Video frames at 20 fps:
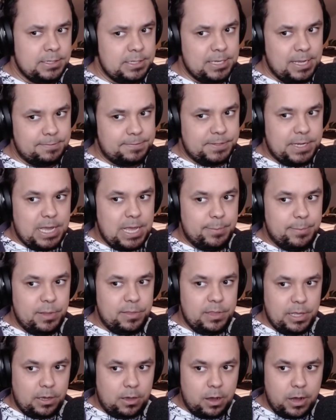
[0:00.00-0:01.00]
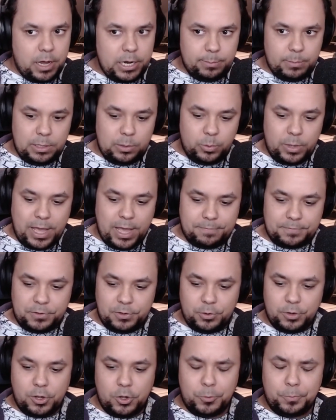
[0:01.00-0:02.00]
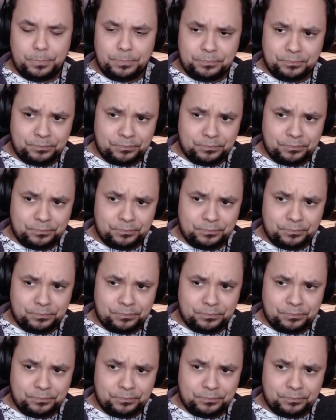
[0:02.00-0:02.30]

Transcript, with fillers: tough time in the economy. We have to, you know,